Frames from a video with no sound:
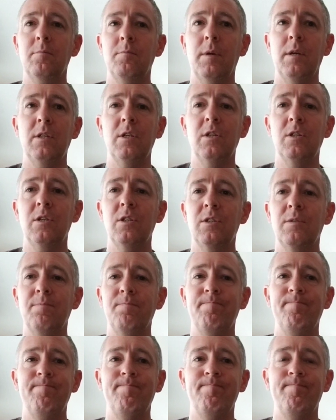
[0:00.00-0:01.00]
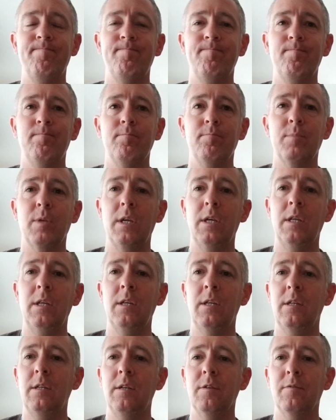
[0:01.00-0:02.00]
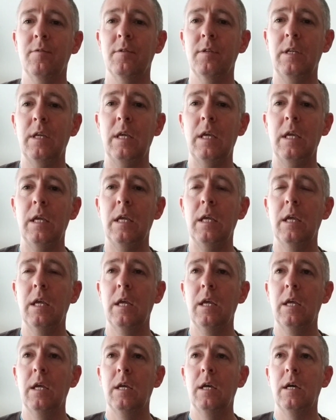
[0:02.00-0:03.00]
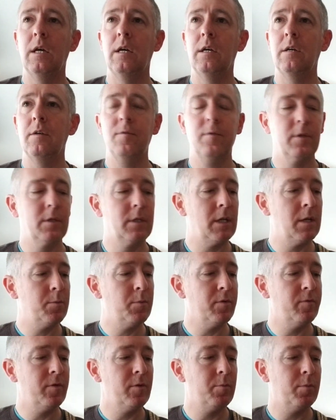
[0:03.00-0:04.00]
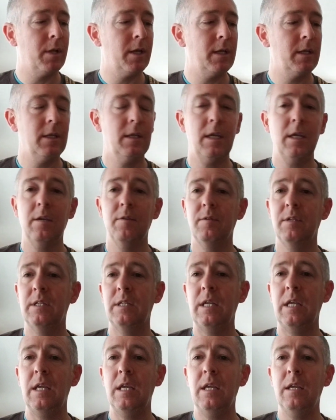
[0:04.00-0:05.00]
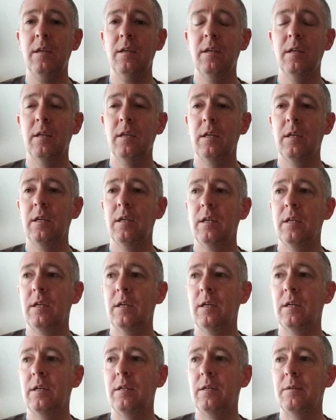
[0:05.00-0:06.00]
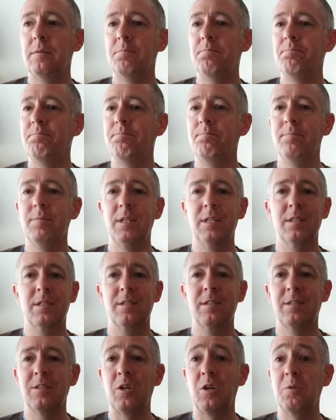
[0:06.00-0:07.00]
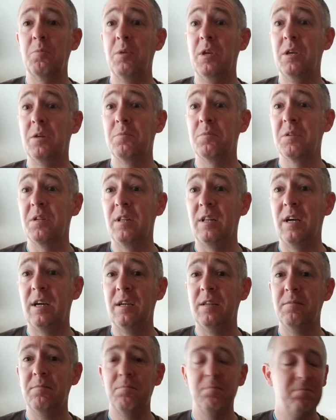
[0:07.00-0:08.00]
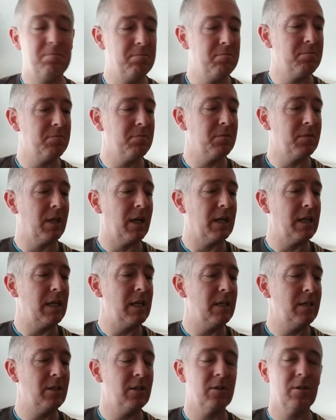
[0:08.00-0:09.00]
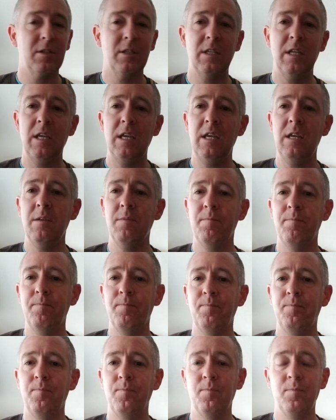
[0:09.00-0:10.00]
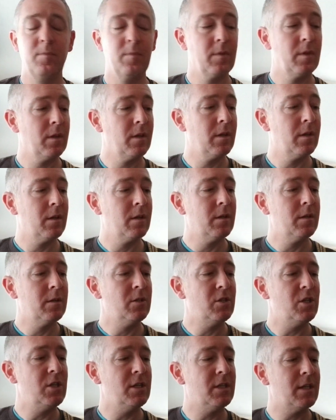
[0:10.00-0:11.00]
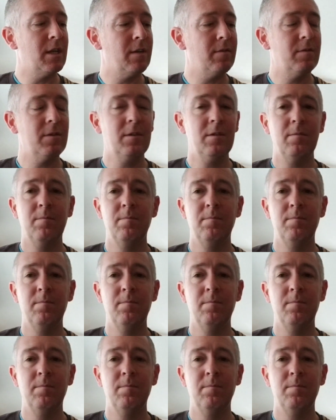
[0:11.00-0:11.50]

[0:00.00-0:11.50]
by just playing in a different key. For example, if you play in the key of C, this song becomes a lot easier. C, G7,